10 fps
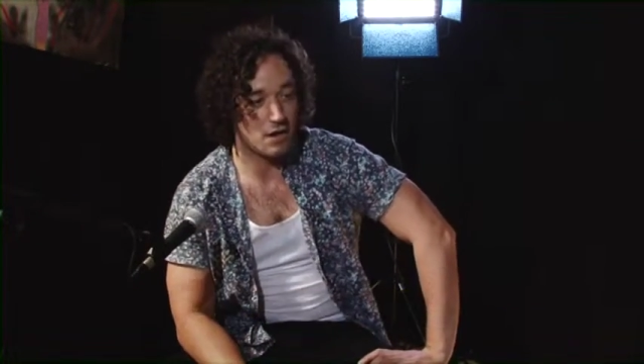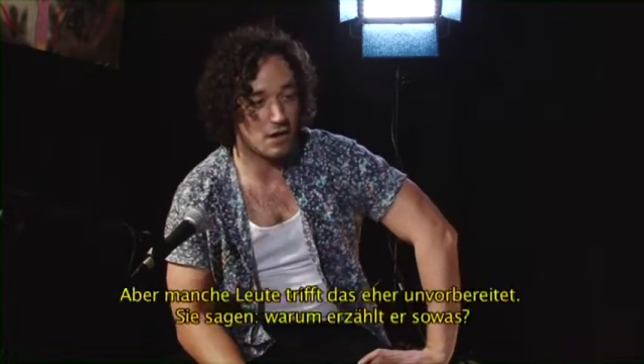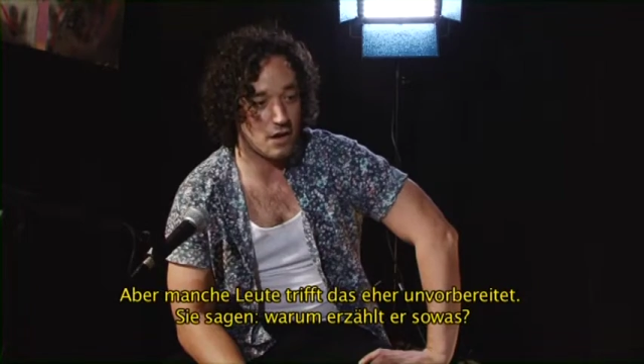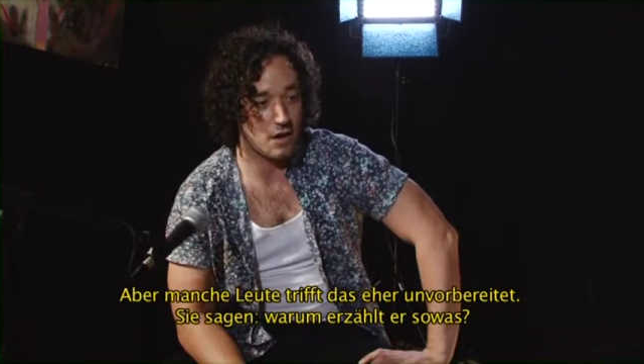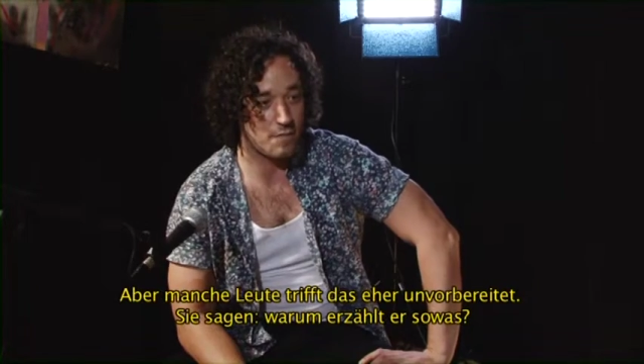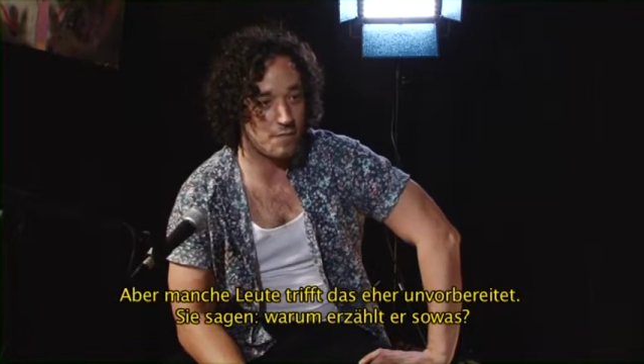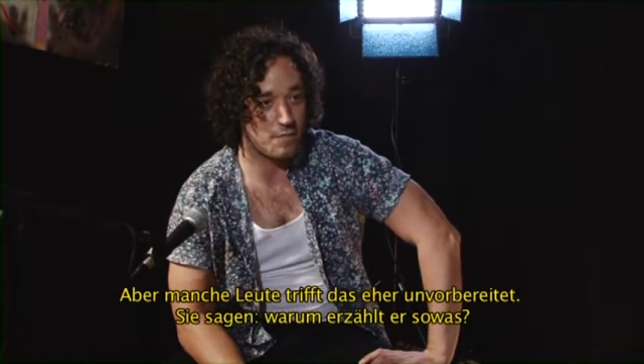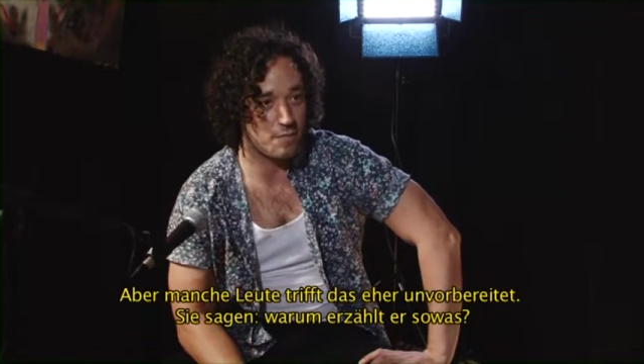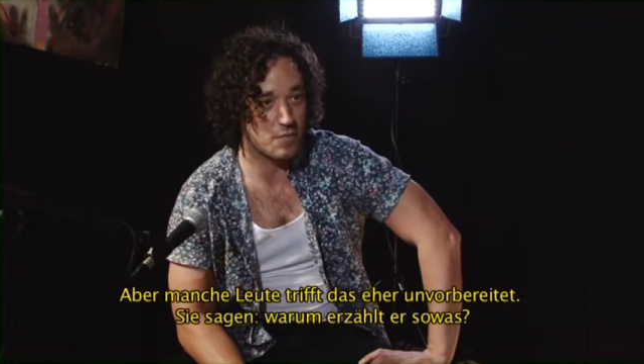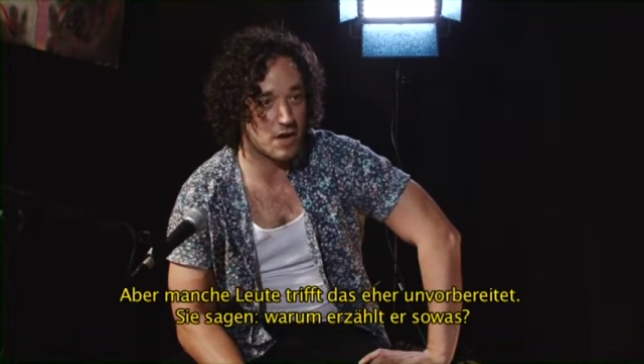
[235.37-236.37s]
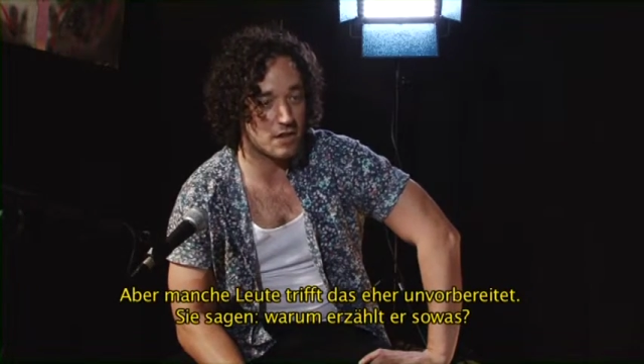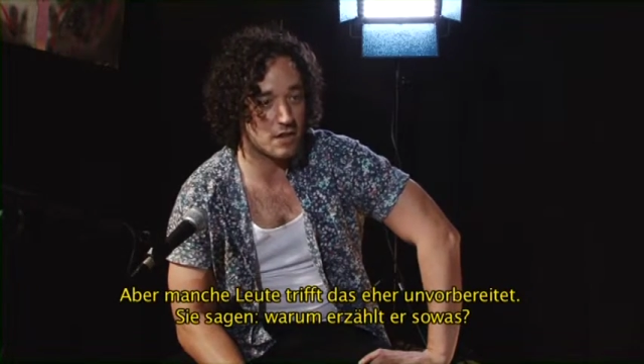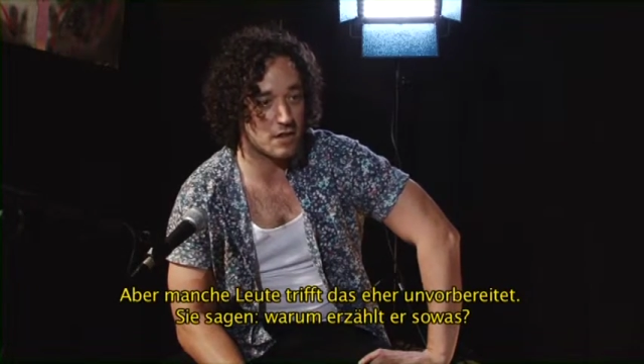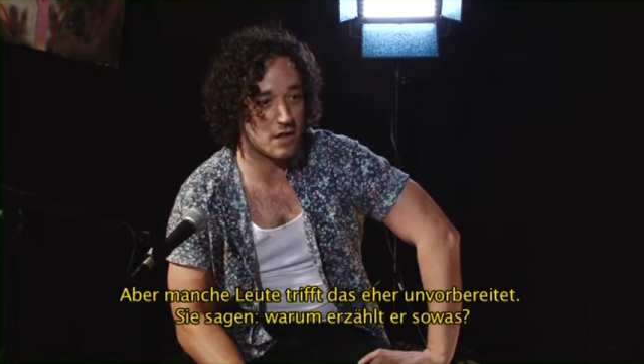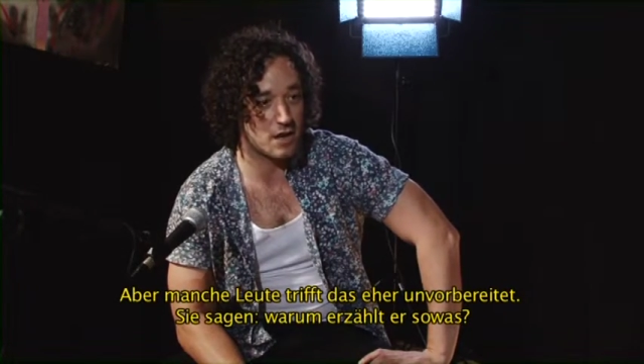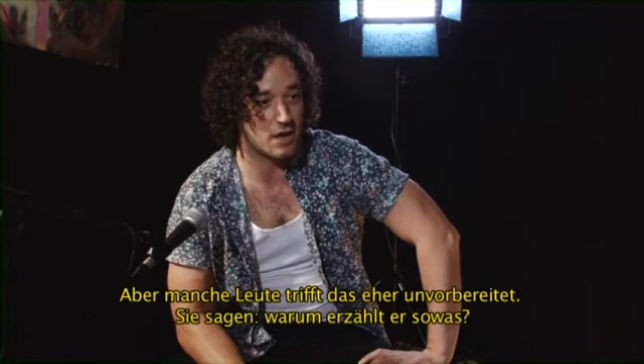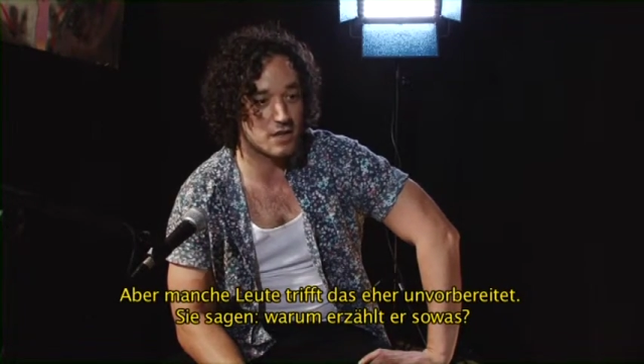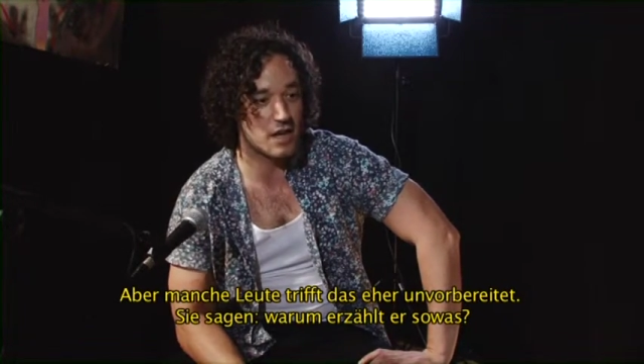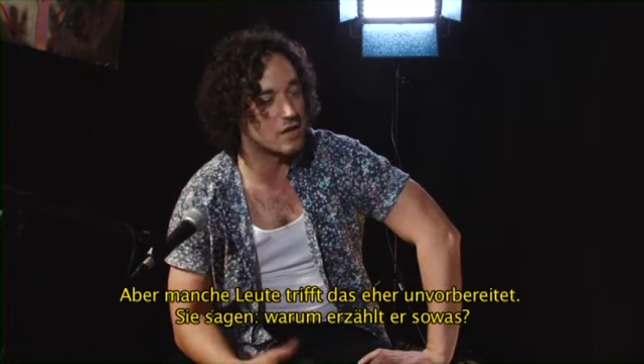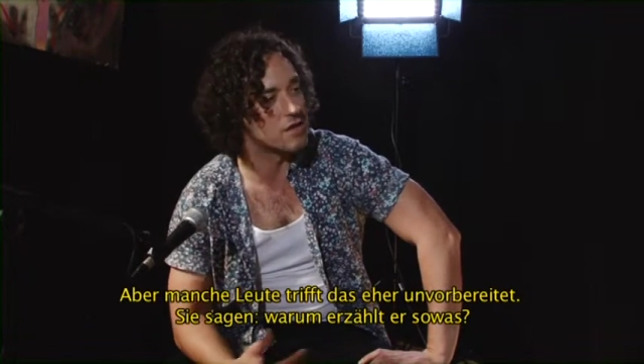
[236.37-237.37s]
But I think that
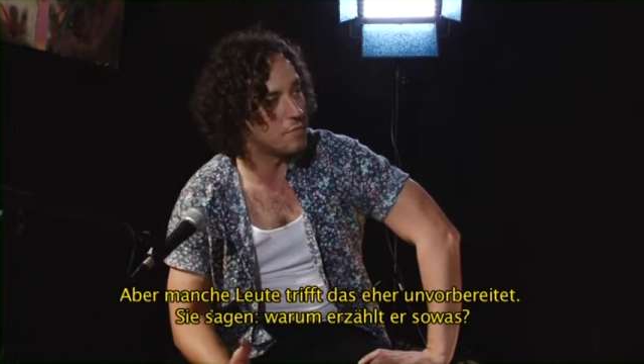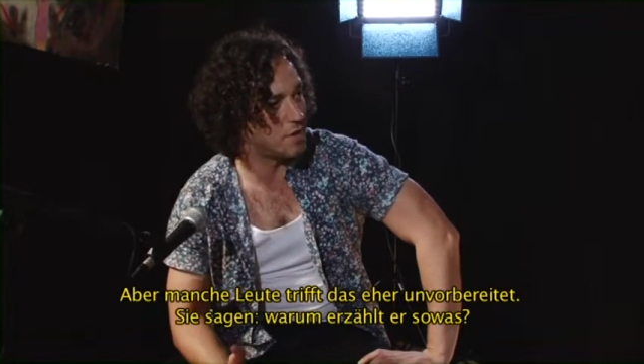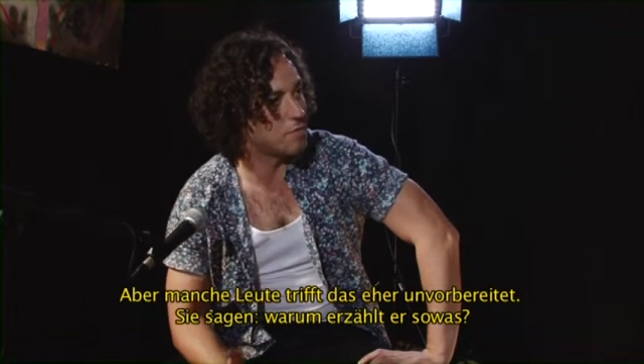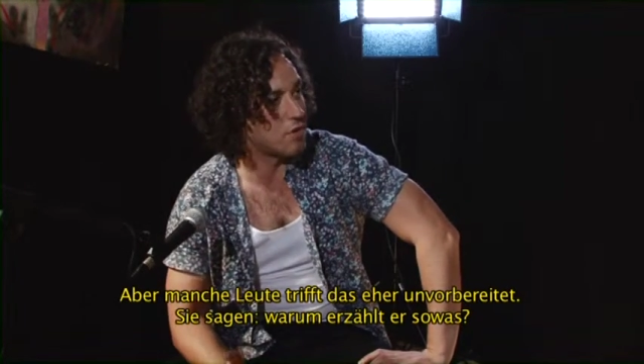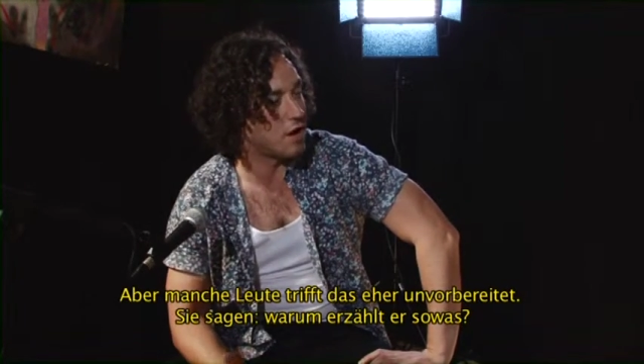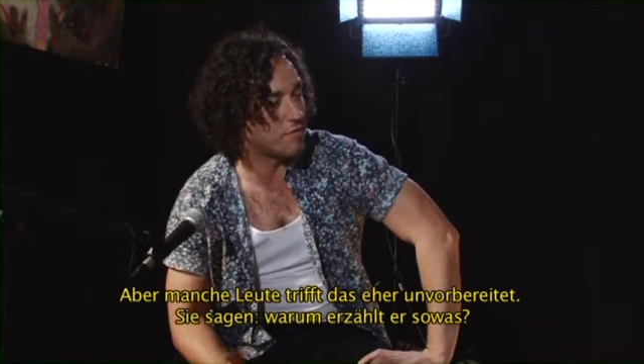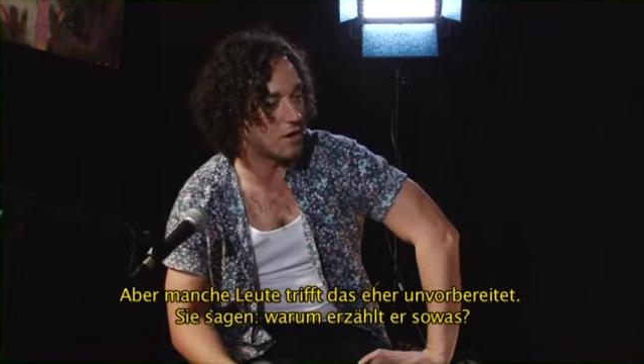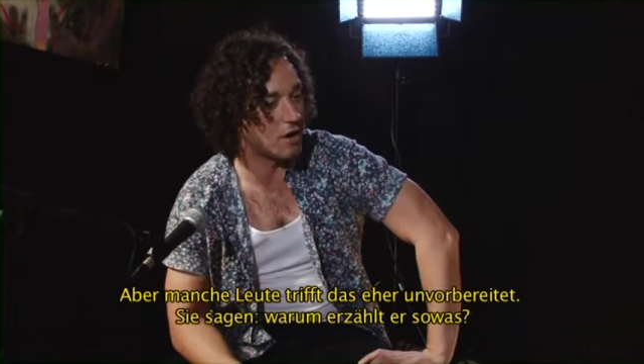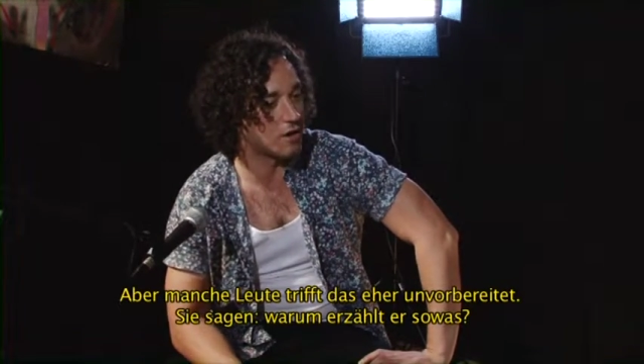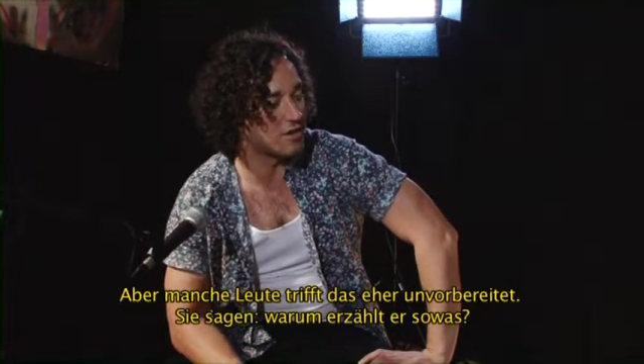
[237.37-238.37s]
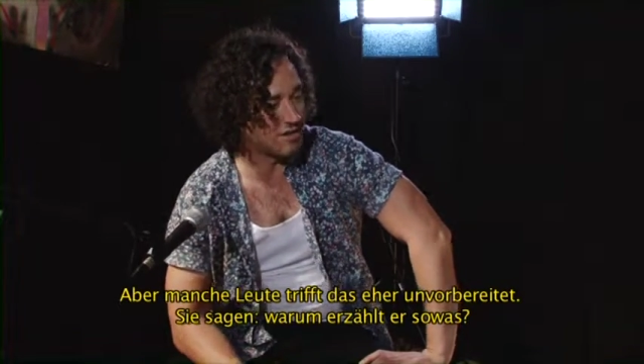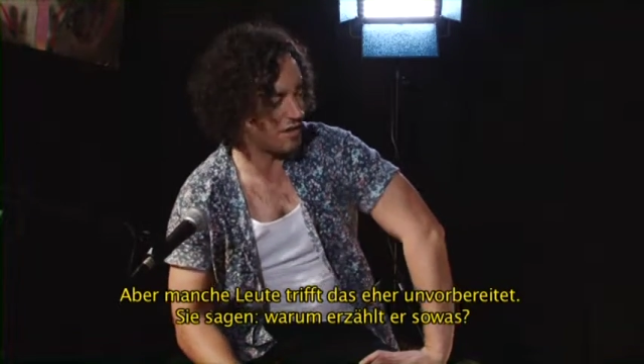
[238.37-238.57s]
it takes some people off guard. They're